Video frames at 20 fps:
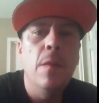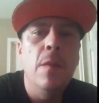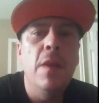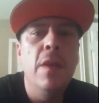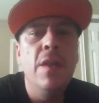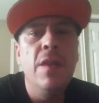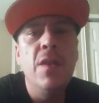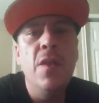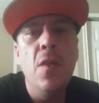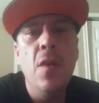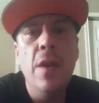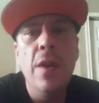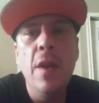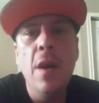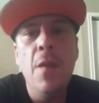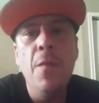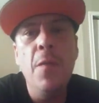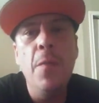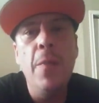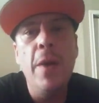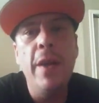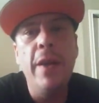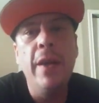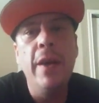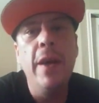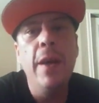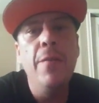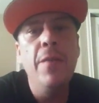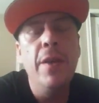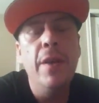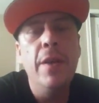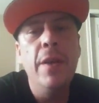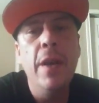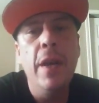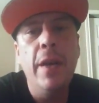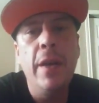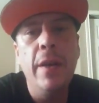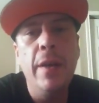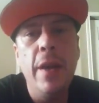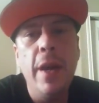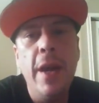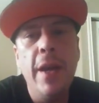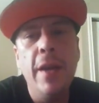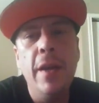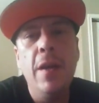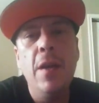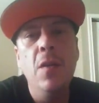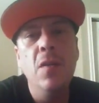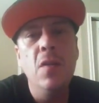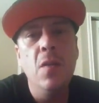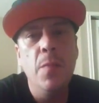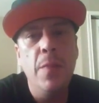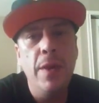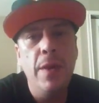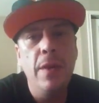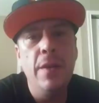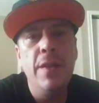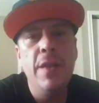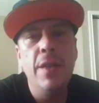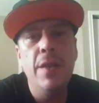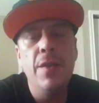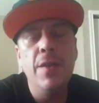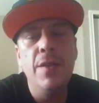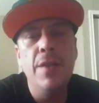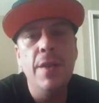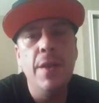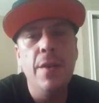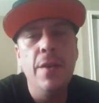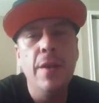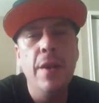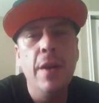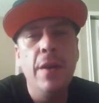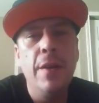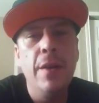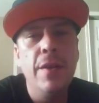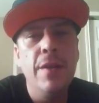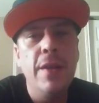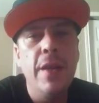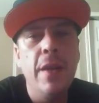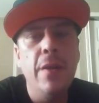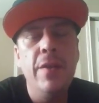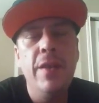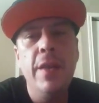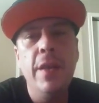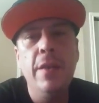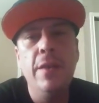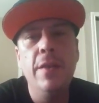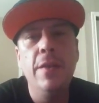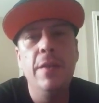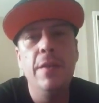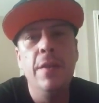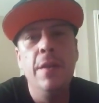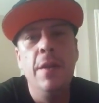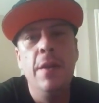It started off about 11 o'clock at night at Coastal Bend Detention Center down there in South Texas.